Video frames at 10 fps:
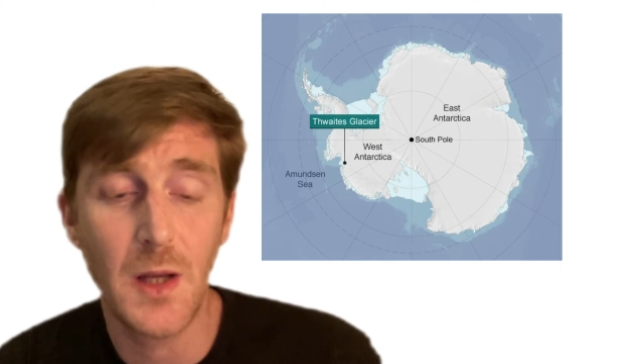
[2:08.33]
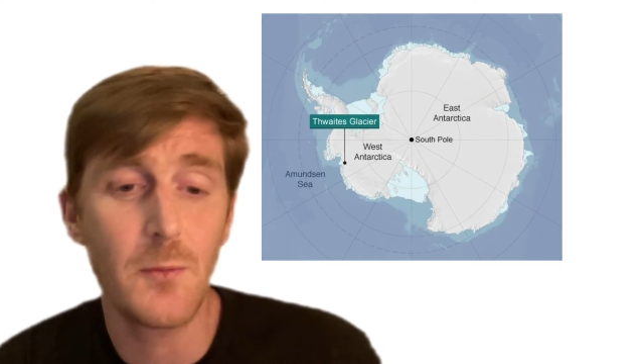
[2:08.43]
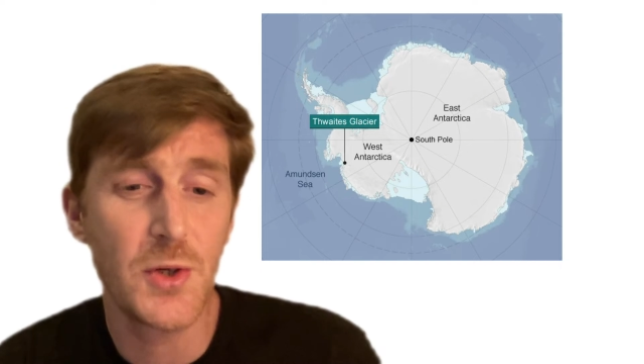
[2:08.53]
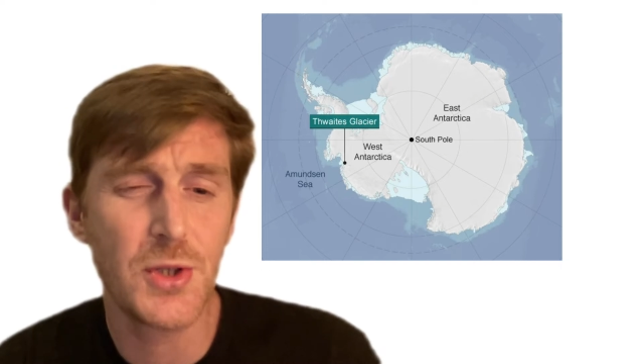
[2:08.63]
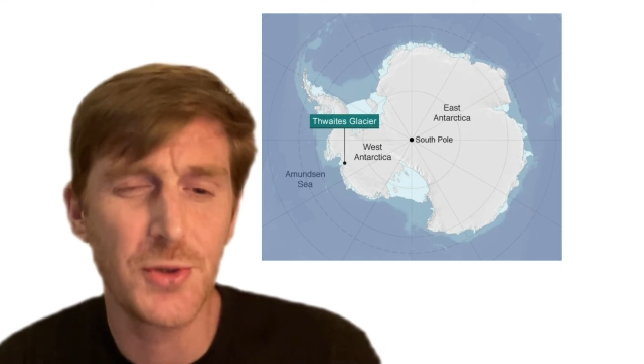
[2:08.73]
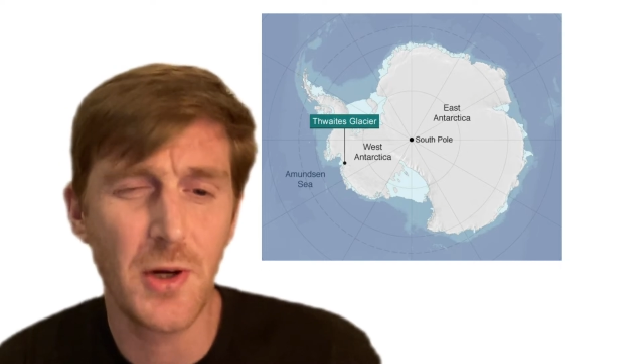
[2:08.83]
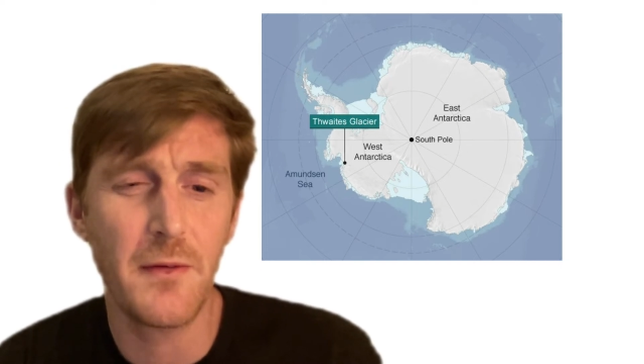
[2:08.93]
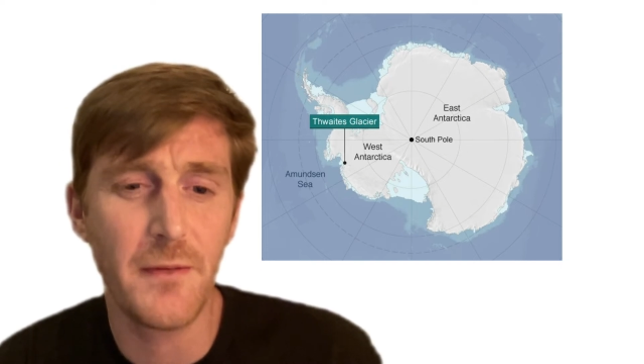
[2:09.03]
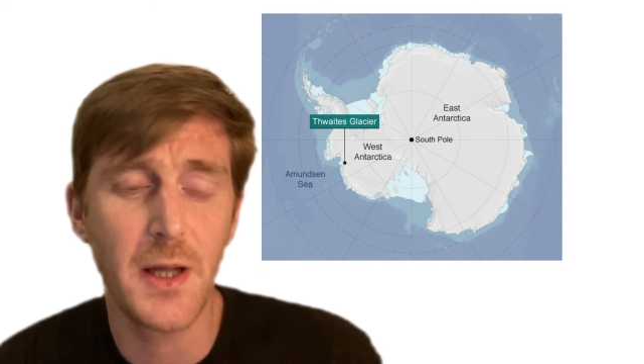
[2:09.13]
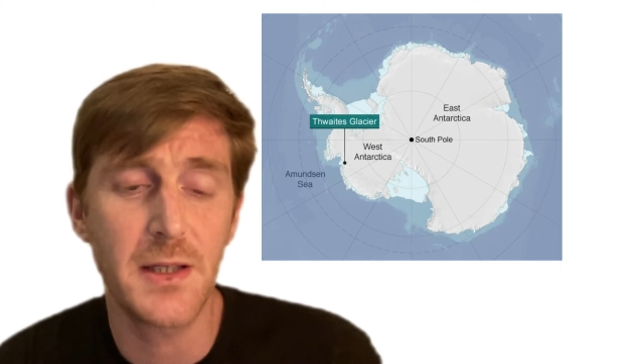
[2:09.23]
And we're still
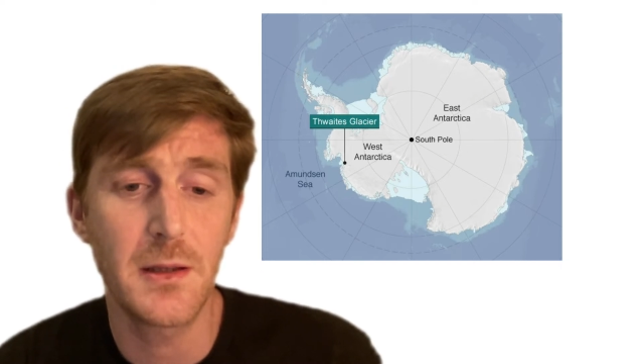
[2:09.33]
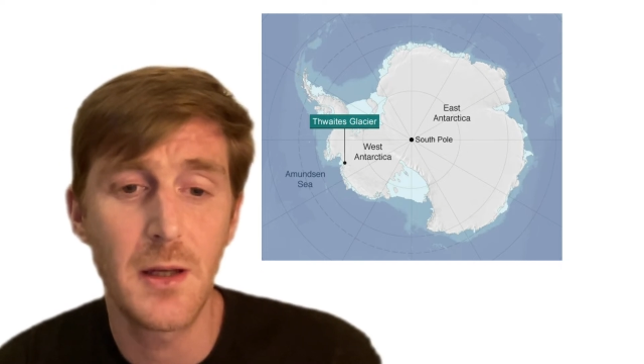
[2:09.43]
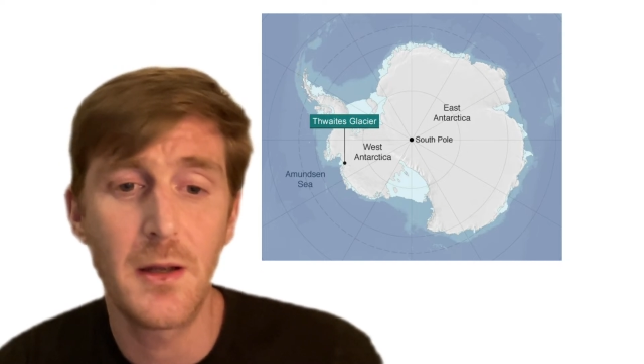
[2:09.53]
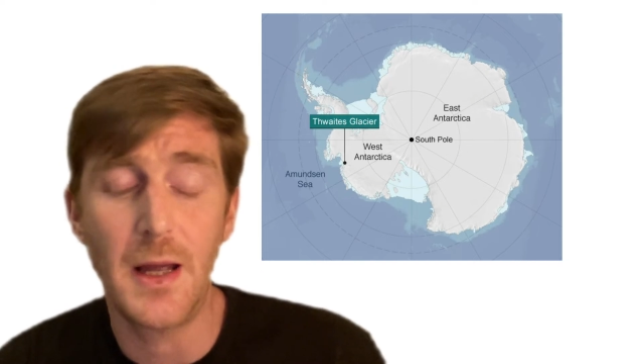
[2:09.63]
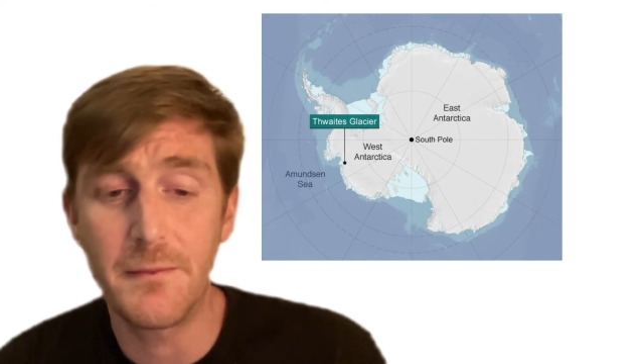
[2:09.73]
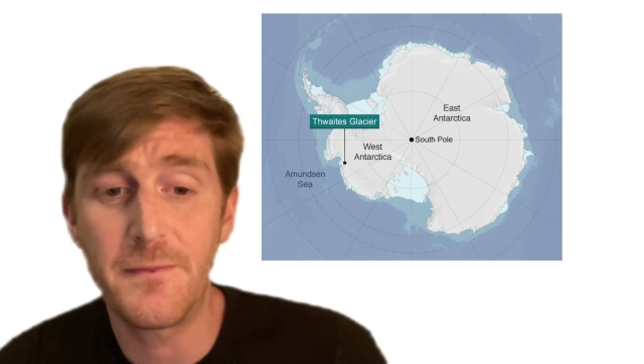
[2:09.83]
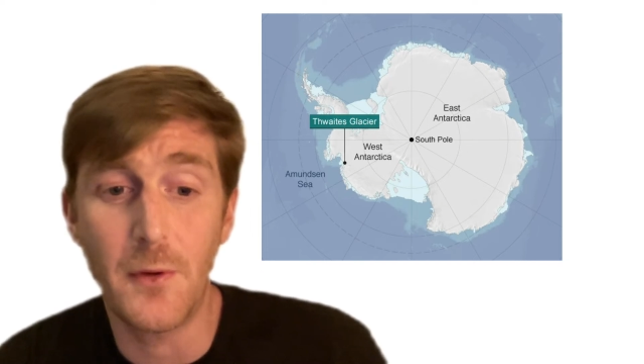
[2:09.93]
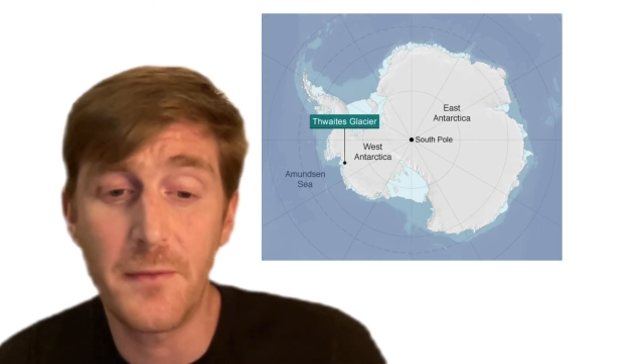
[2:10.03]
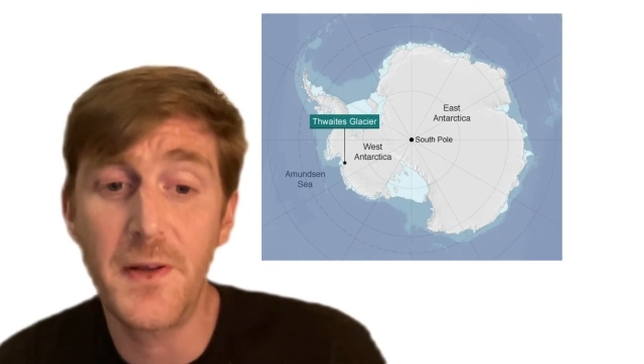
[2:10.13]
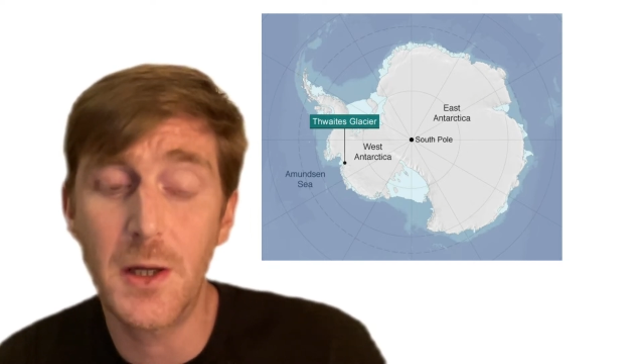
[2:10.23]
trying to find
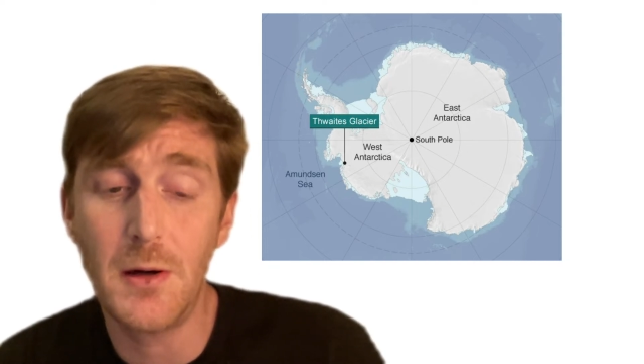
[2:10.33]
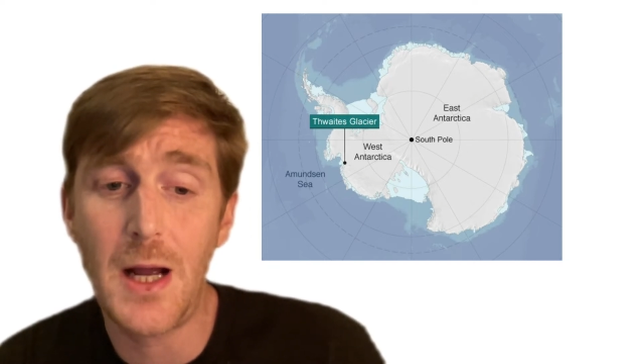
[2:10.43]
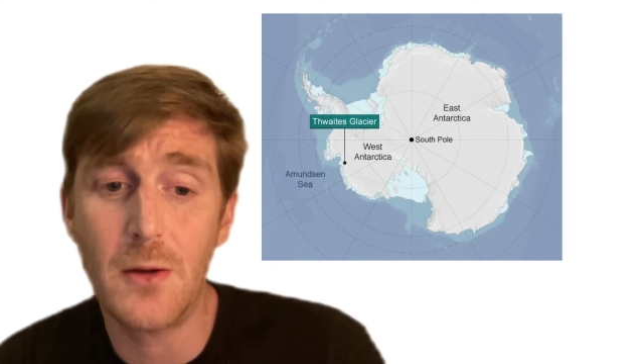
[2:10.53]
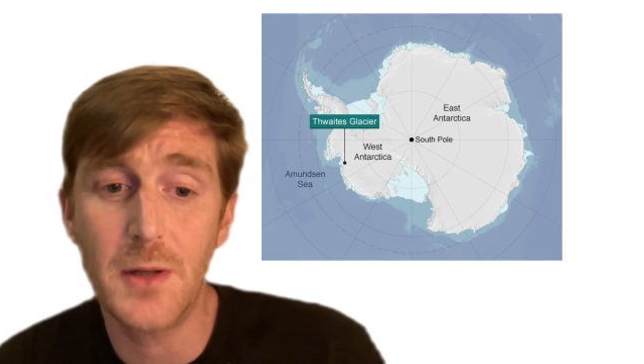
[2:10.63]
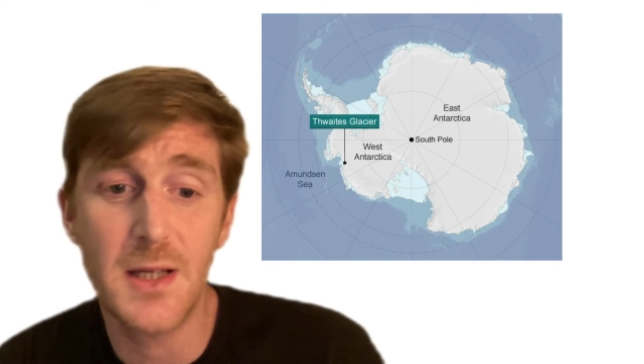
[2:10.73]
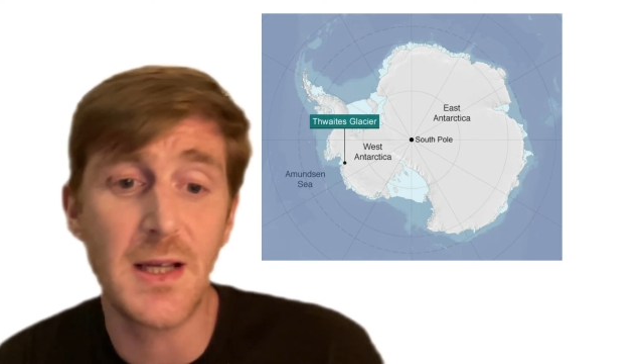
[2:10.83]
or figure out